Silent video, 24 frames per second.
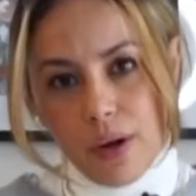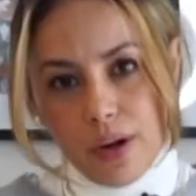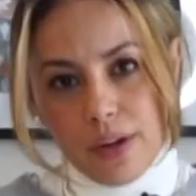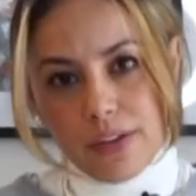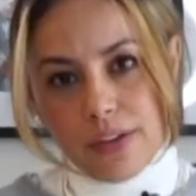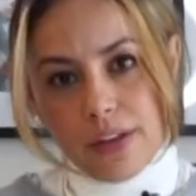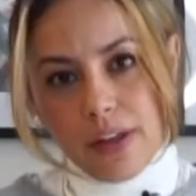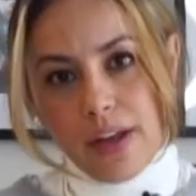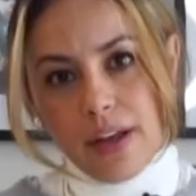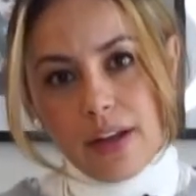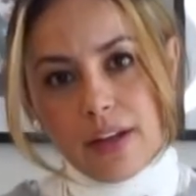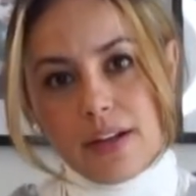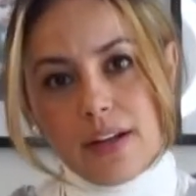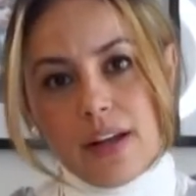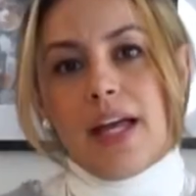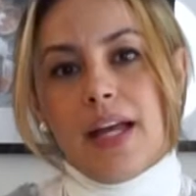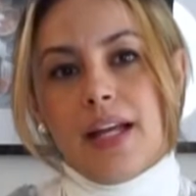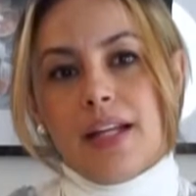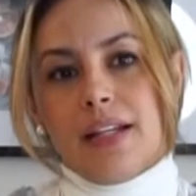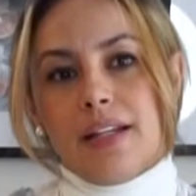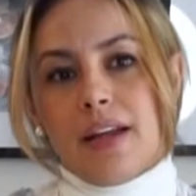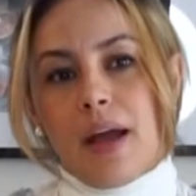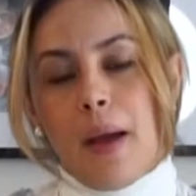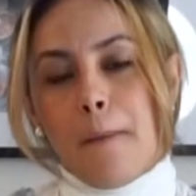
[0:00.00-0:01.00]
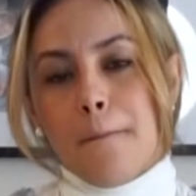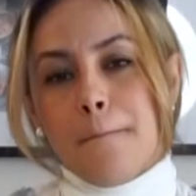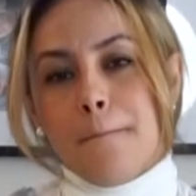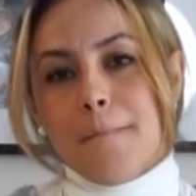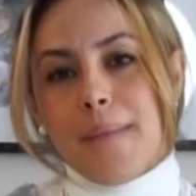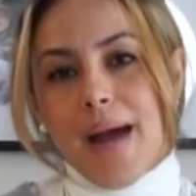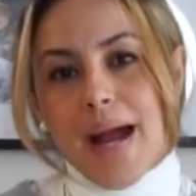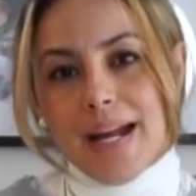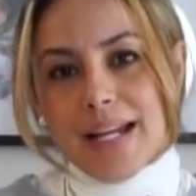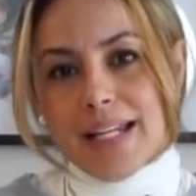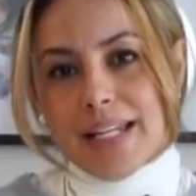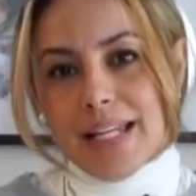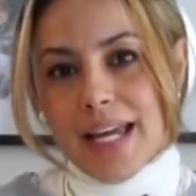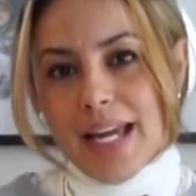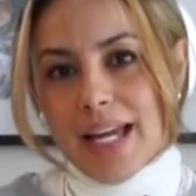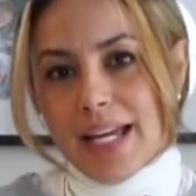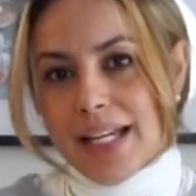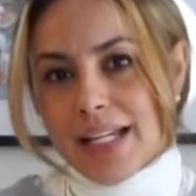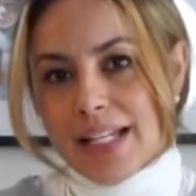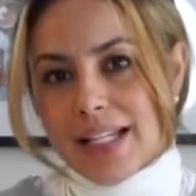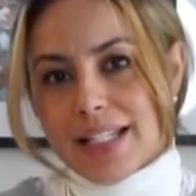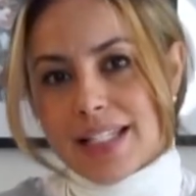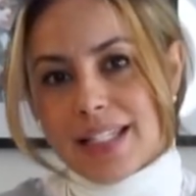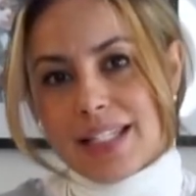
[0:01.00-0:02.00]
worth it. And my
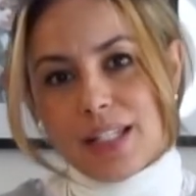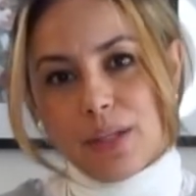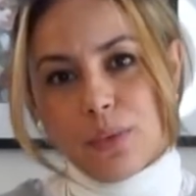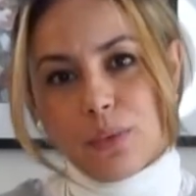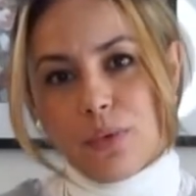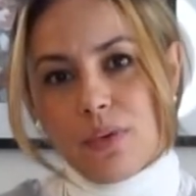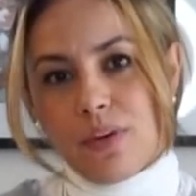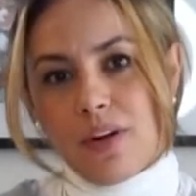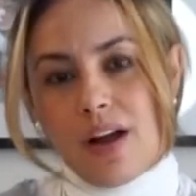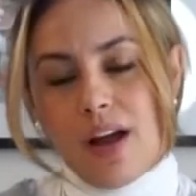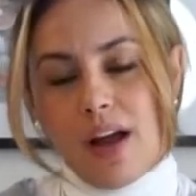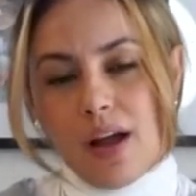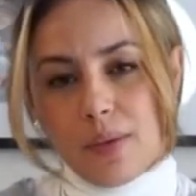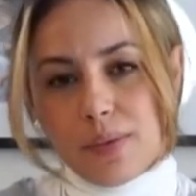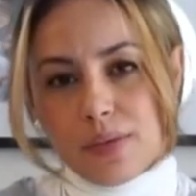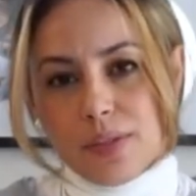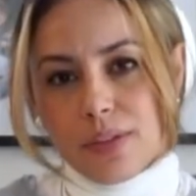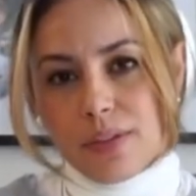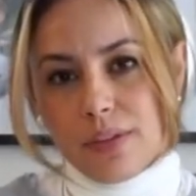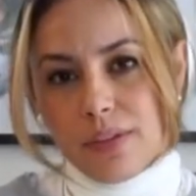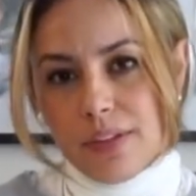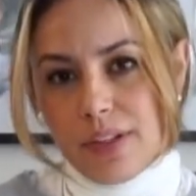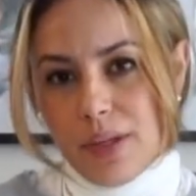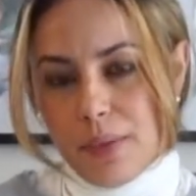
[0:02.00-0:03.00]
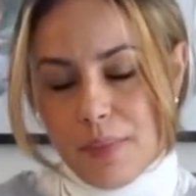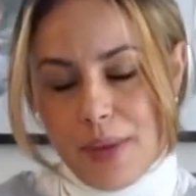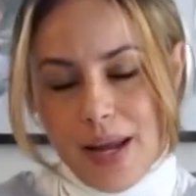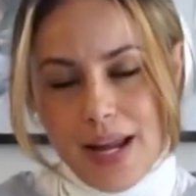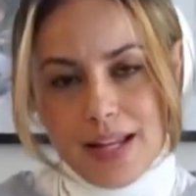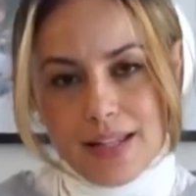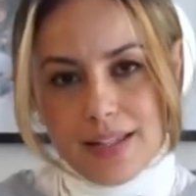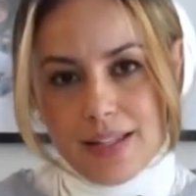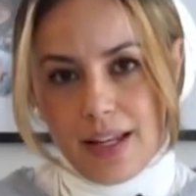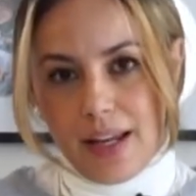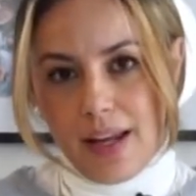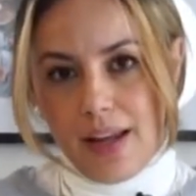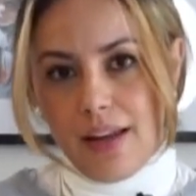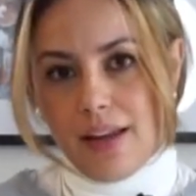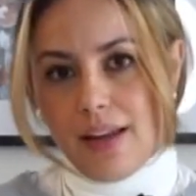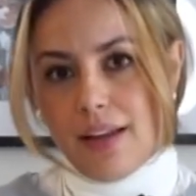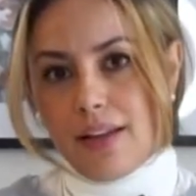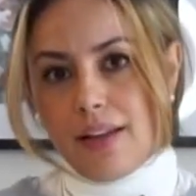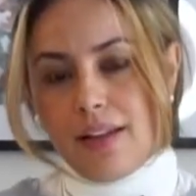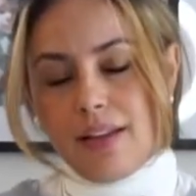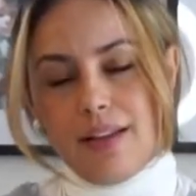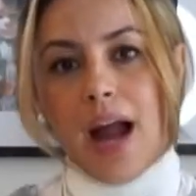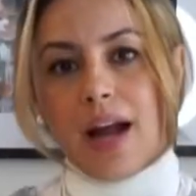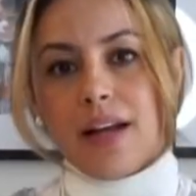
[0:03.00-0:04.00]
kids, they were absolutely amazing.